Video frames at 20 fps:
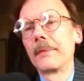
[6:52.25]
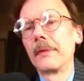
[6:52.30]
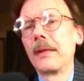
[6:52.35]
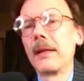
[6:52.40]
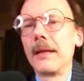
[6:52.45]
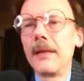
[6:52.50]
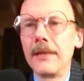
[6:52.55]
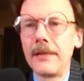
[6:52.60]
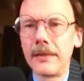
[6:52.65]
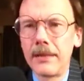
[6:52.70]

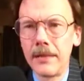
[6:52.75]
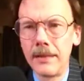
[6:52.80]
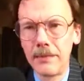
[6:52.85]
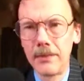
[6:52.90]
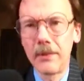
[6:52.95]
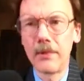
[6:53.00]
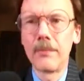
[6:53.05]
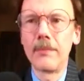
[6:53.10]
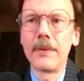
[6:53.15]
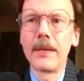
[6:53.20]
I hate to keep
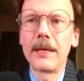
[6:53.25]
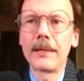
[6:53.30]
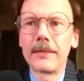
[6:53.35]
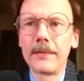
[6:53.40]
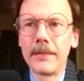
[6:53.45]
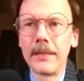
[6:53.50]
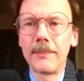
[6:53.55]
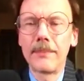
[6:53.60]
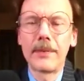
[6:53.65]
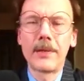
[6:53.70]
going back
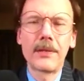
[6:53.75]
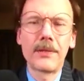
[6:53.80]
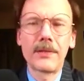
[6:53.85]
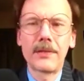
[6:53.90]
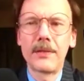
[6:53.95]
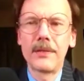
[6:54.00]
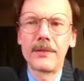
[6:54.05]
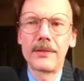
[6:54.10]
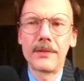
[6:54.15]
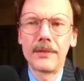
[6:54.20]
to that because
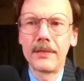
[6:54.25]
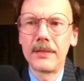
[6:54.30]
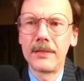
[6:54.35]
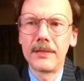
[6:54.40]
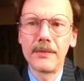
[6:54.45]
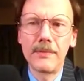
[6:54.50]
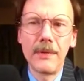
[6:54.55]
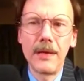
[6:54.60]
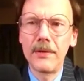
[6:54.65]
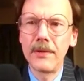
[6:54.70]

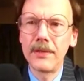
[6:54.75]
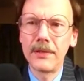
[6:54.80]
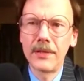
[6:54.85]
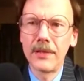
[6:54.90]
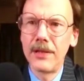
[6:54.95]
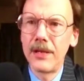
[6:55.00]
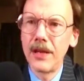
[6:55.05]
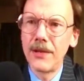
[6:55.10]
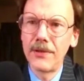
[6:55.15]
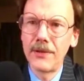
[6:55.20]
it's amounting to
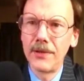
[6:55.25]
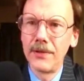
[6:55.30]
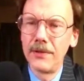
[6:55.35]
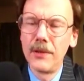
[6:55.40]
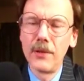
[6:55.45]
nothing.